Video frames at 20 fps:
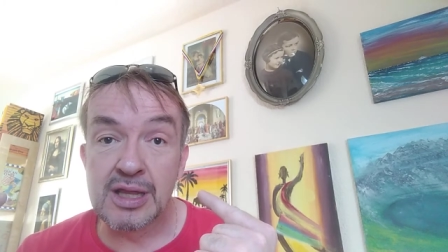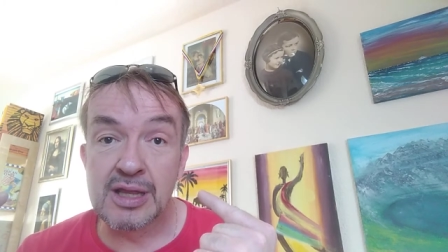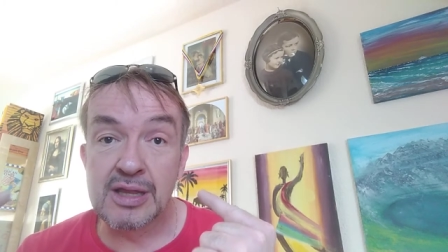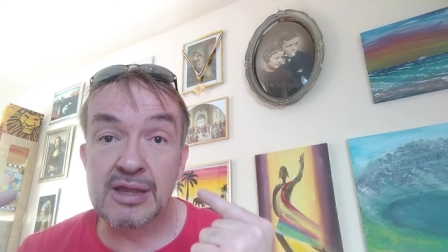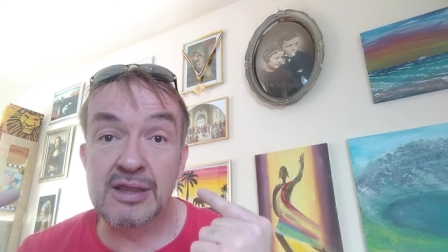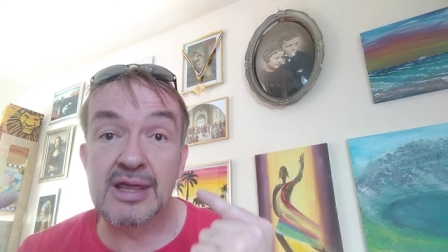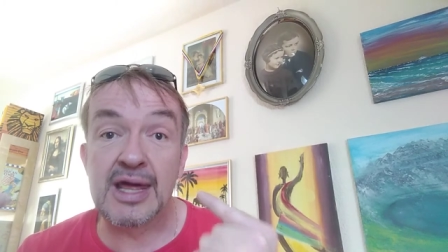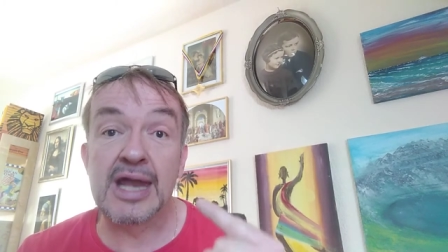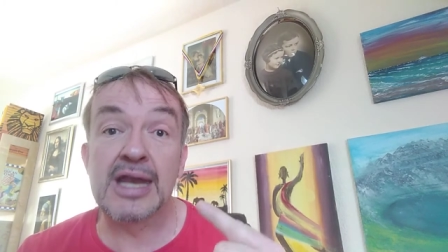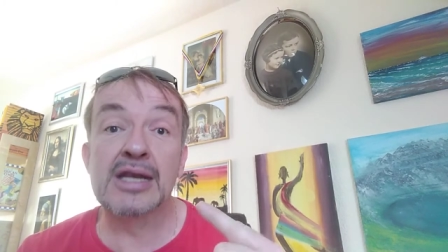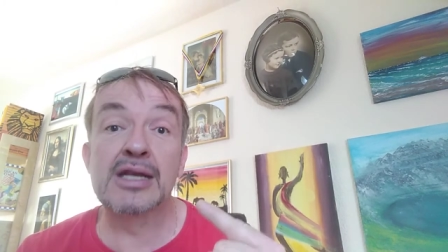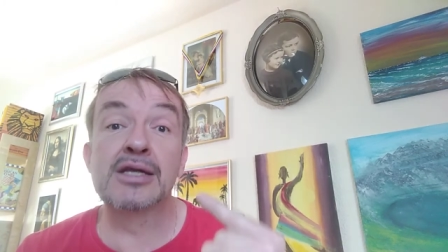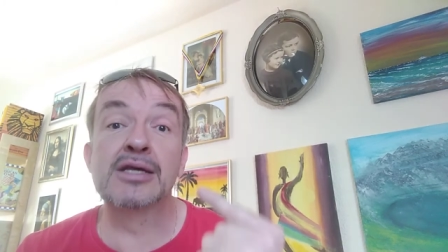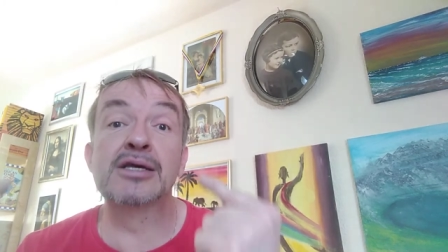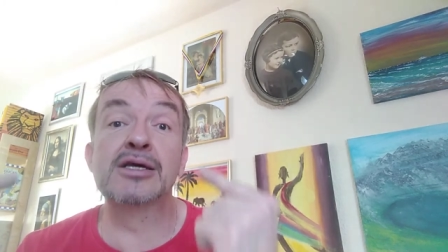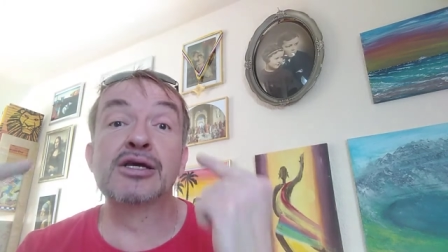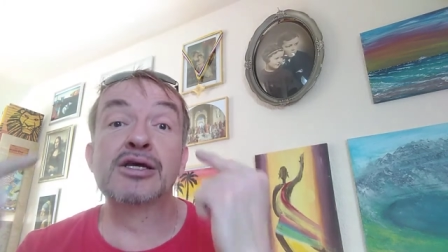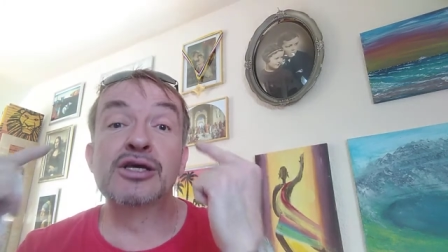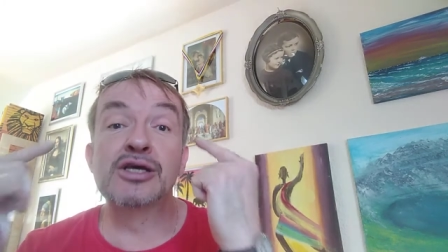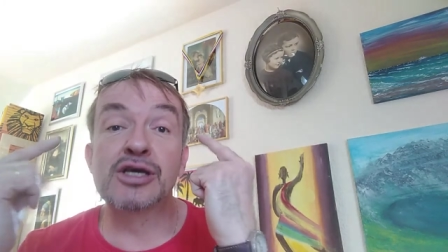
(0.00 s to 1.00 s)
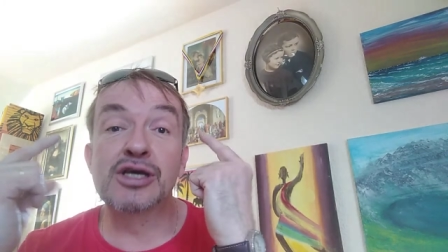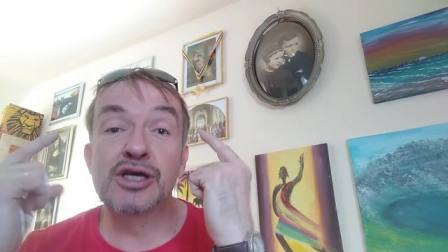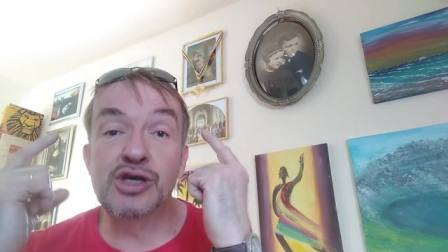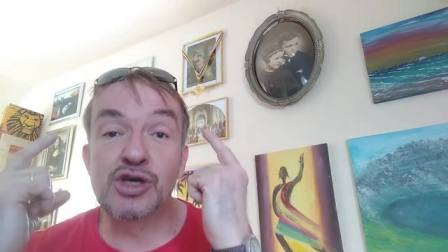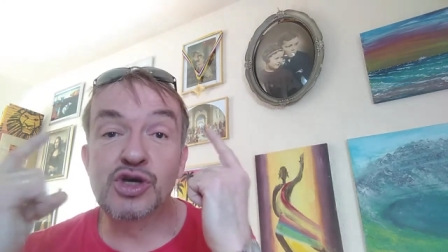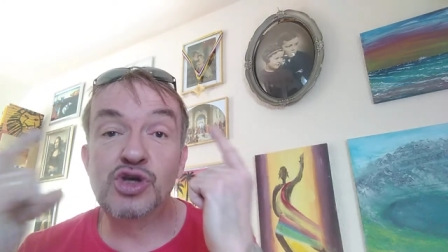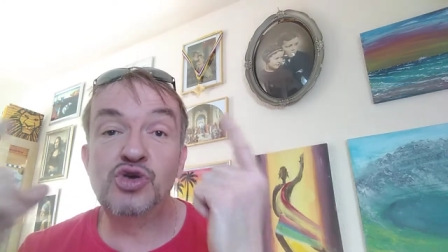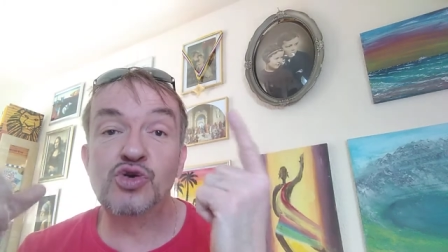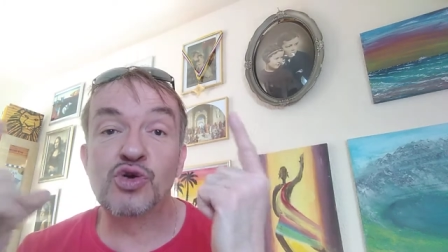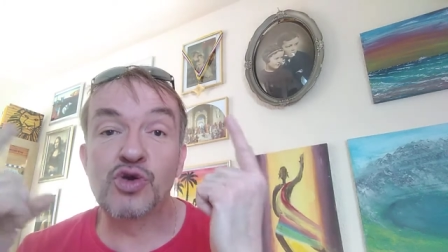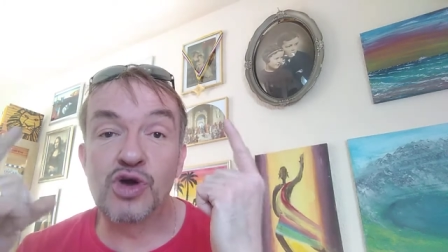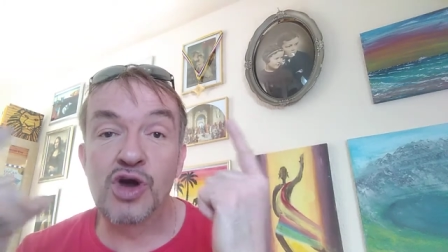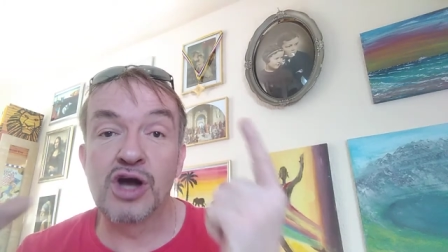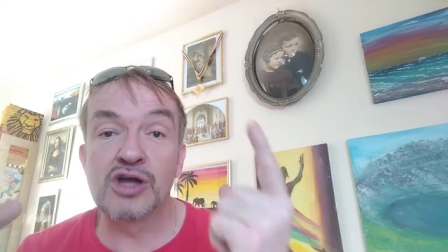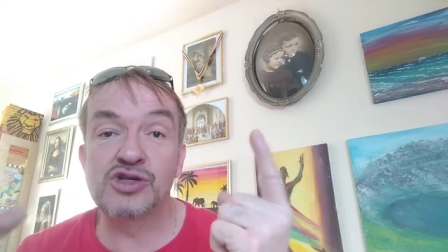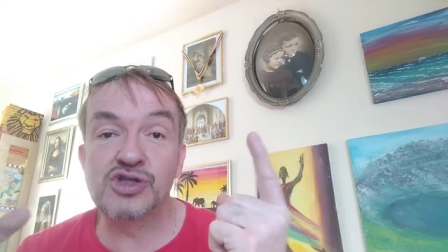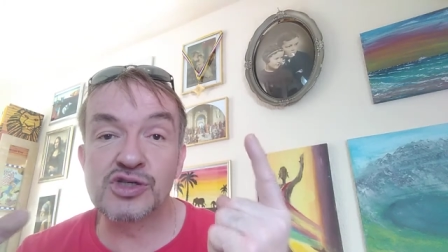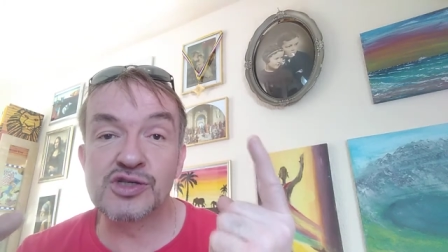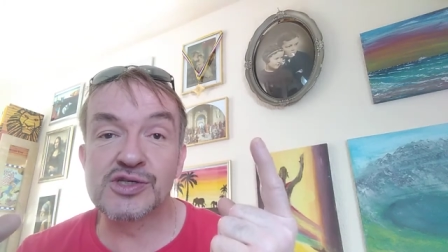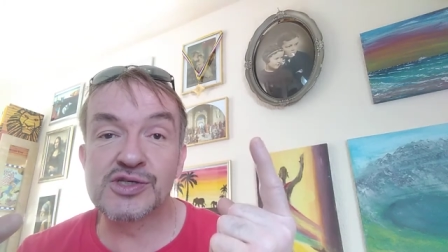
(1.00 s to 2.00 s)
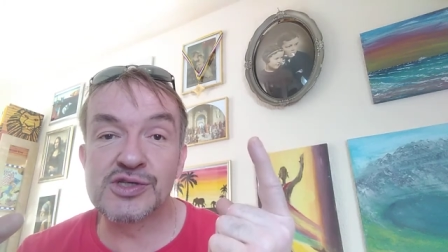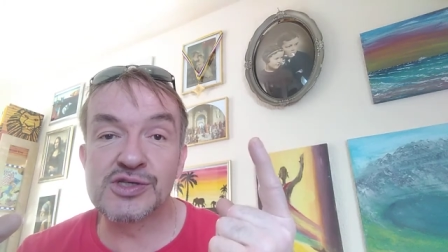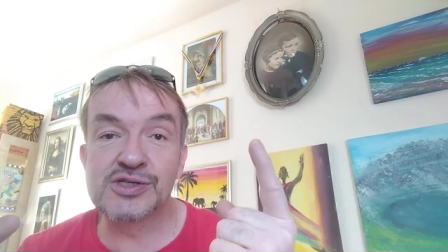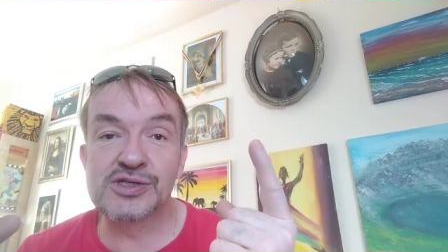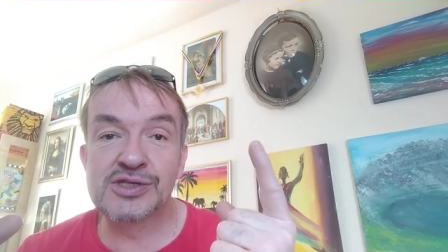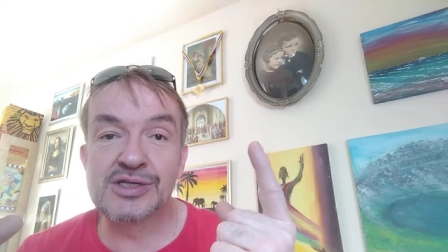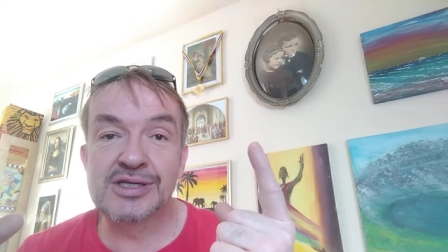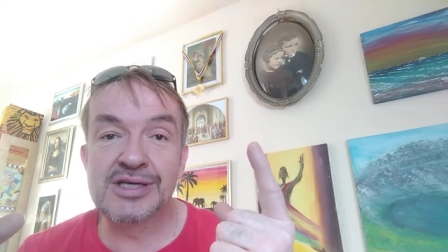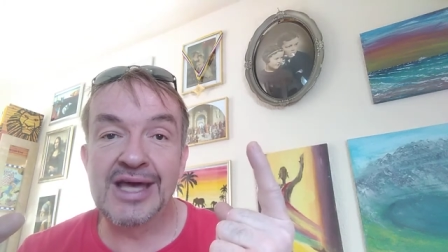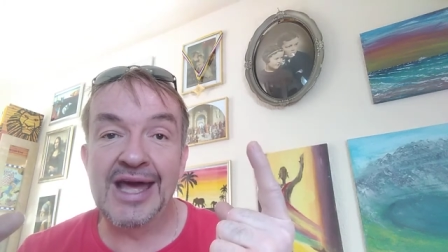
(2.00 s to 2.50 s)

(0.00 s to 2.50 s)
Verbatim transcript: than your conscious.